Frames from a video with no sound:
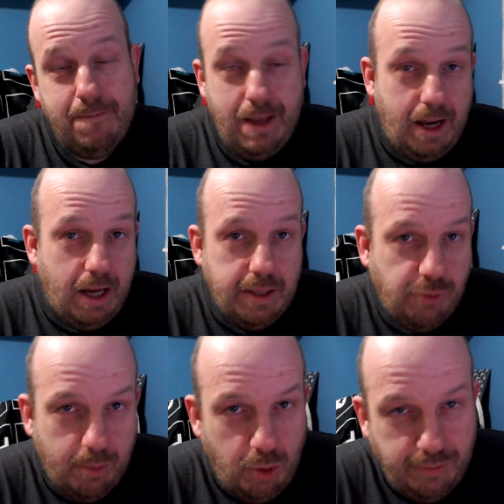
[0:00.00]
And they've
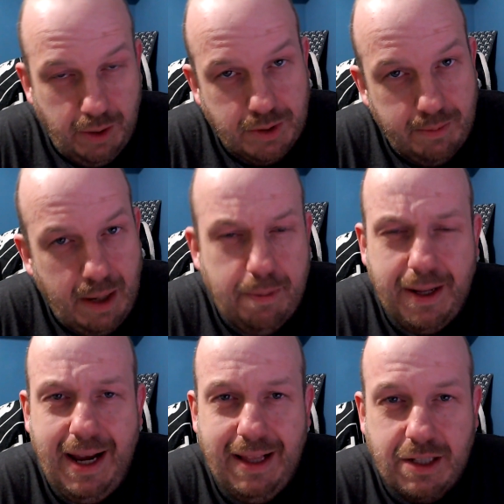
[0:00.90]
got more views than me. But
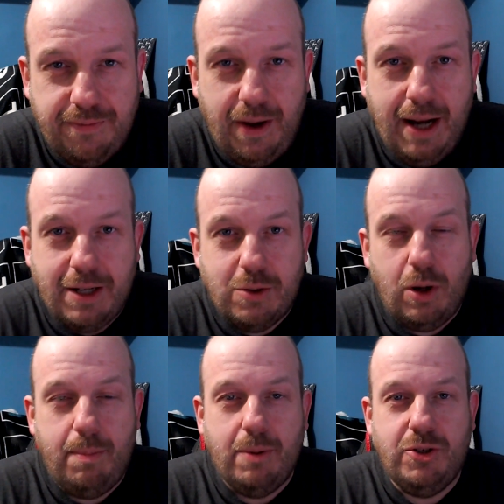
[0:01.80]
hey, that's fine. It's all
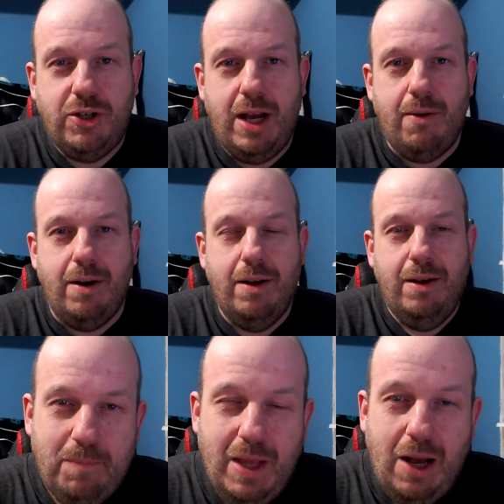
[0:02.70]
about sharing.
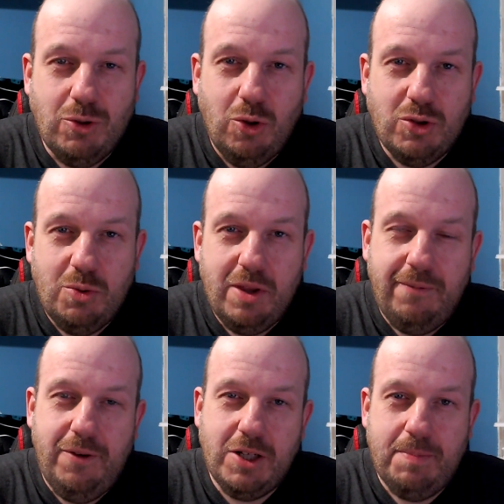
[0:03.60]
I was also one of the
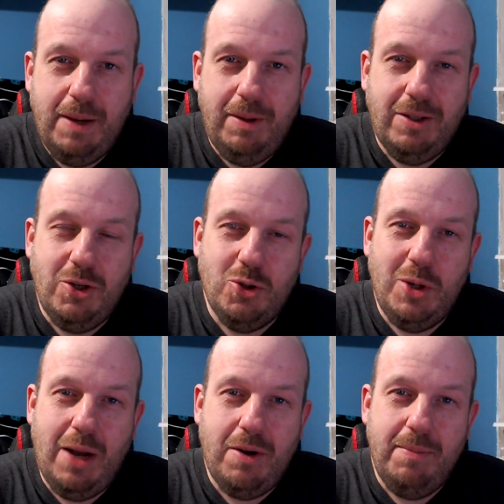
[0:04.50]
first people to show
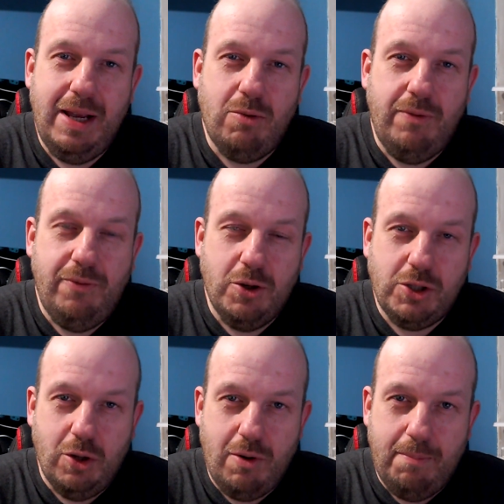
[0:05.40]
to make reverse
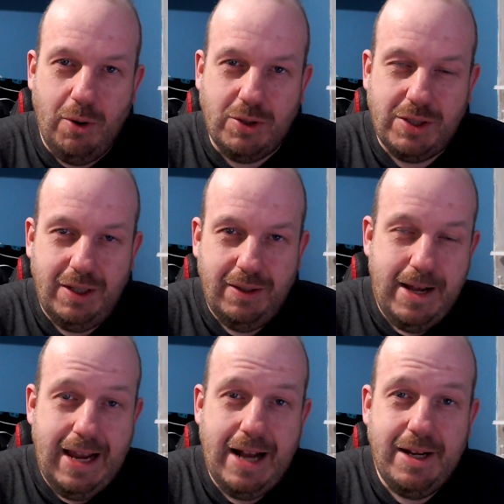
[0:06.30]
colouring books.
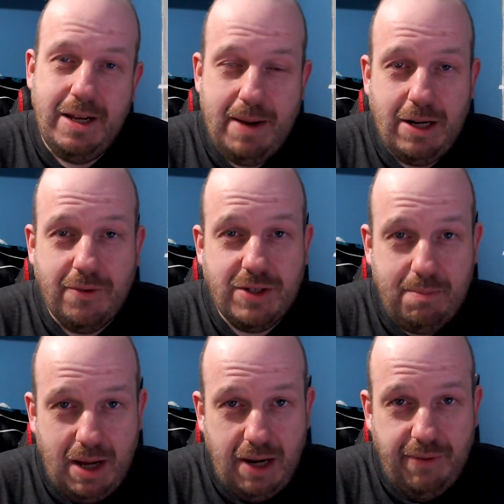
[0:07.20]
Again, you might not have seen
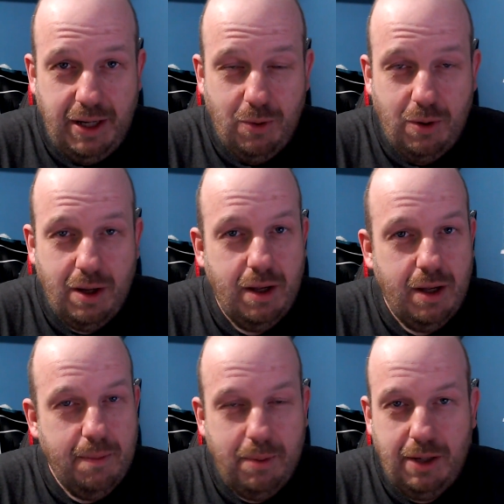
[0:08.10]
my video,
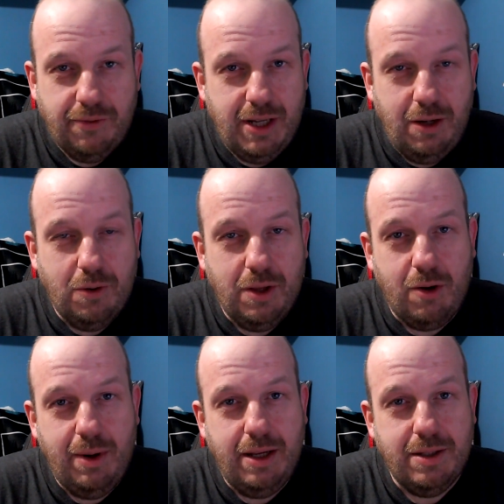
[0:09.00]
but you'll have seen other
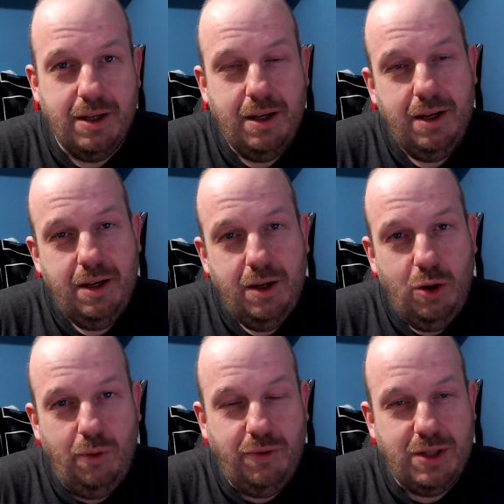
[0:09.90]
creators
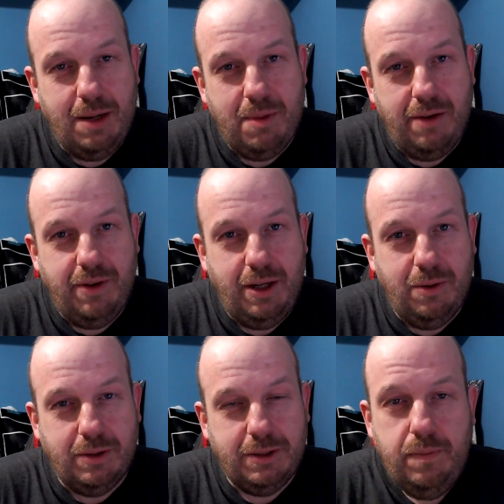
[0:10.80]
who've seen my
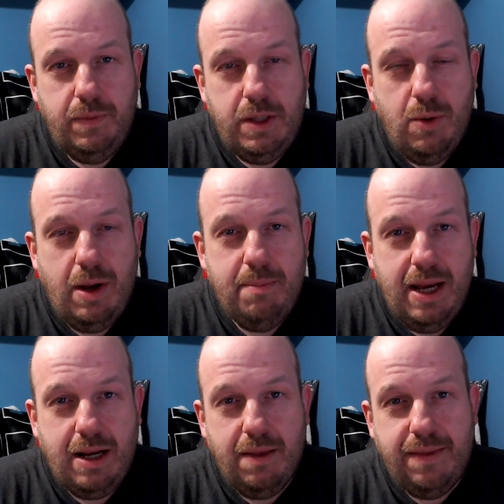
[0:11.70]
videos. Do I
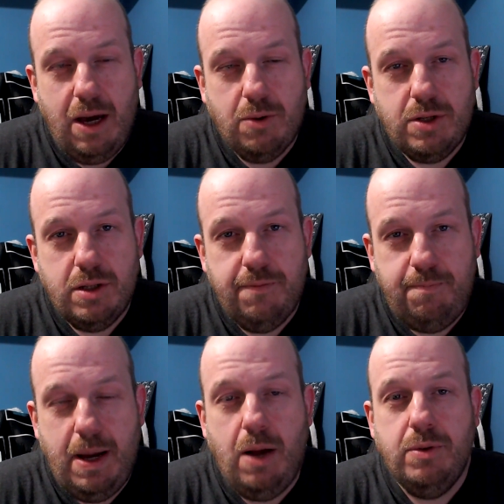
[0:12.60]
make thousands of
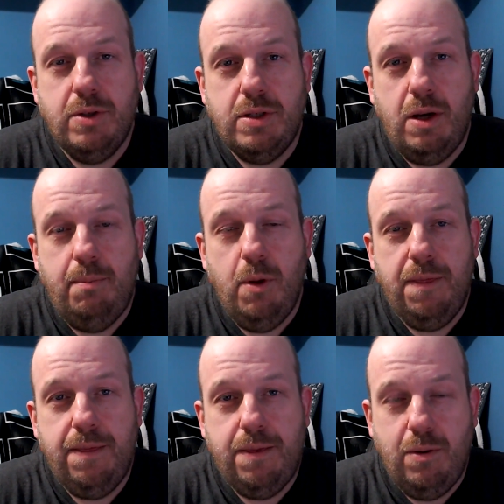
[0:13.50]
pounds a month
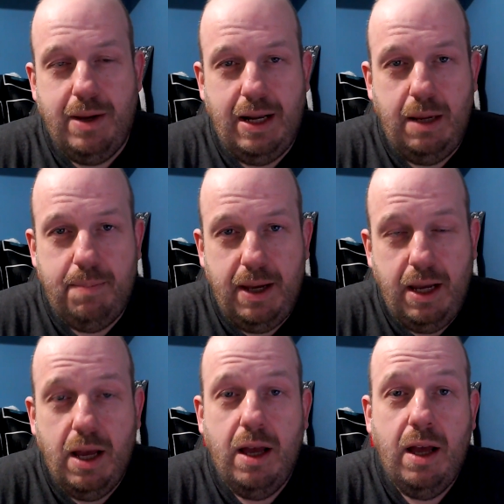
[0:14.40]
through KDP?
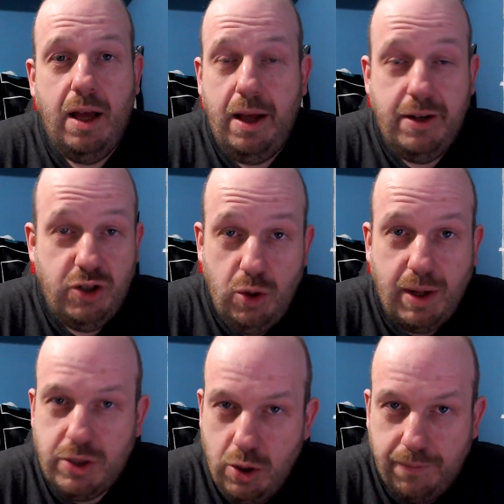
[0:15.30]
Do I
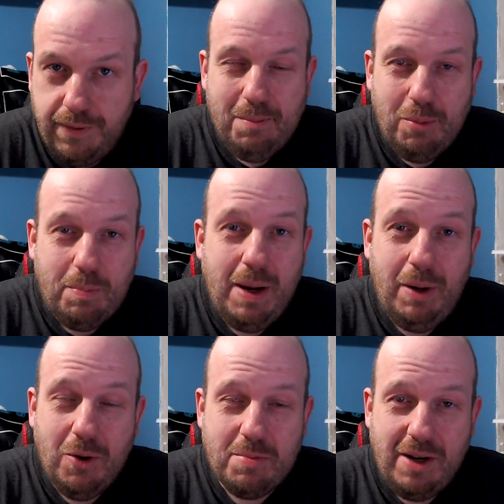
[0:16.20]
chuff? But people who
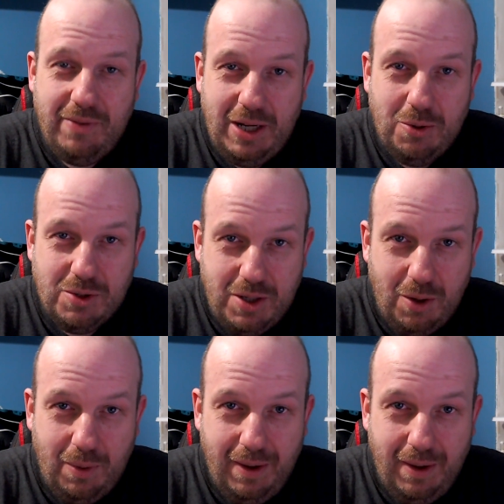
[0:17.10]
watch my videos do.